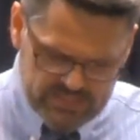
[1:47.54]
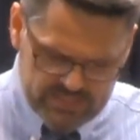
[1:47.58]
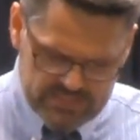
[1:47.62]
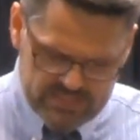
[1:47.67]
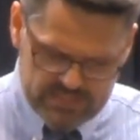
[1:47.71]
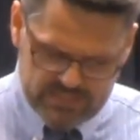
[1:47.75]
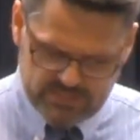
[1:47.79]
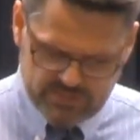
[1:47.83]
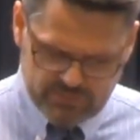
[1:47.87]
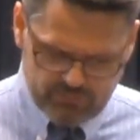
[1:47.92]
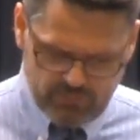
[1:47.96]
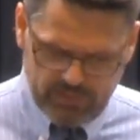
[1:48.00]
in
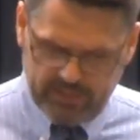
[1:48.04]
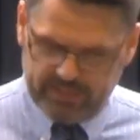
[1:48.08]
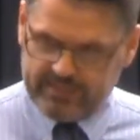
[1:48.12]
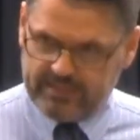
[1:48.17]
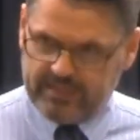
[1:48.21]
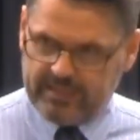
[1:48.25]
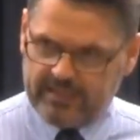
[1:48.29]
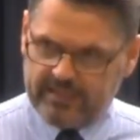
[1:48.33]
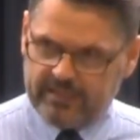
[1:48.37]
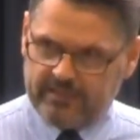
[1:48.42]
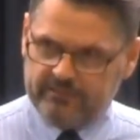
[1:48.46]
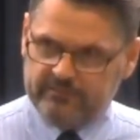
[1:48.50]
this right
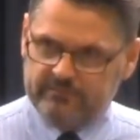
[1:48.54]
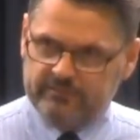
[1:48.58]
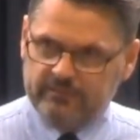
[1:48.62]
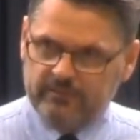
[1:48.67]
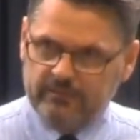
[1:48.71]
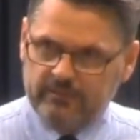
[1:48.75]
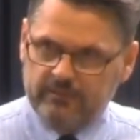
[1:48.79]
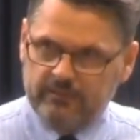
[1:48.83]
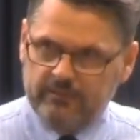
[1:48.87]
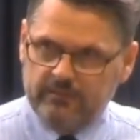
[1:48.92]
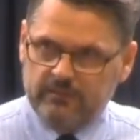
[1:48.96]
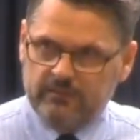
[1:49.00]
hand
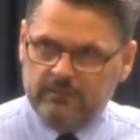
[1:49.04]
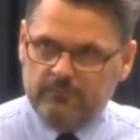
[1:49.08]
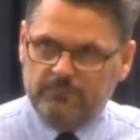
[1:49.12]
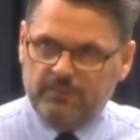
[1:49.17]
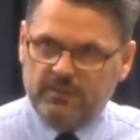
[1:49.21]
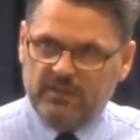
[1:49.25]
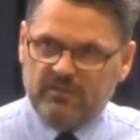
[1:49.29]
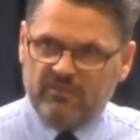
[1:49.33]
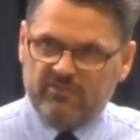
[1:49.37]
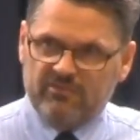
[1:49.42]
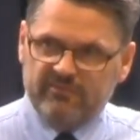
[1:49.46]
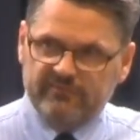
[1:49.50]

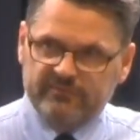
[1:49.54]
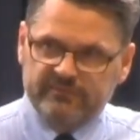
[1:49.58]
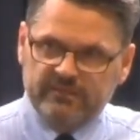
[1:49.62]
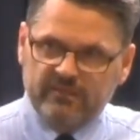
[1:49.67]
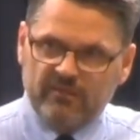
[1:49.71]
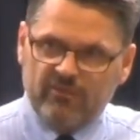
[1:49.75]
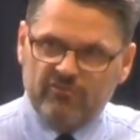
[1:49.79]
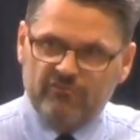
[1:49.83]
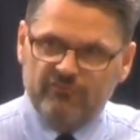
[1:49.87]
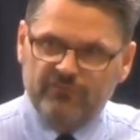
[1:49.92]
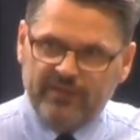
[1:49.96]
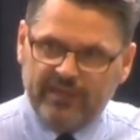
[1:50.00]
because it
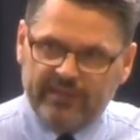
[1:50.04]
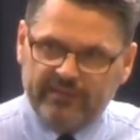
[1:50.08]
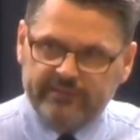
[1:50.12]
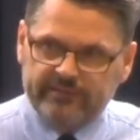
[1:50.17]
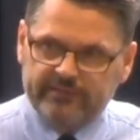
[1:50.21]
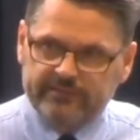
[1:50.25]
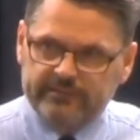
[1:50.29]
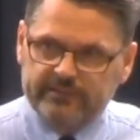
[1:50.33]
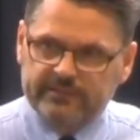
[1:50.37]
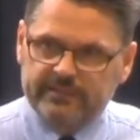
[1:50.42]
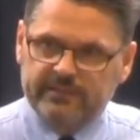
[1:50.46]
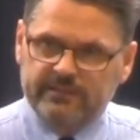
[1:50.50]
does
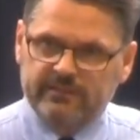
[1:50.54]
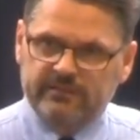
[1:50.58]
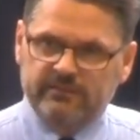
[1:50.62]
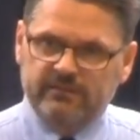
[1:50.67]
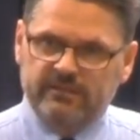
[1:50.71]
valiantly.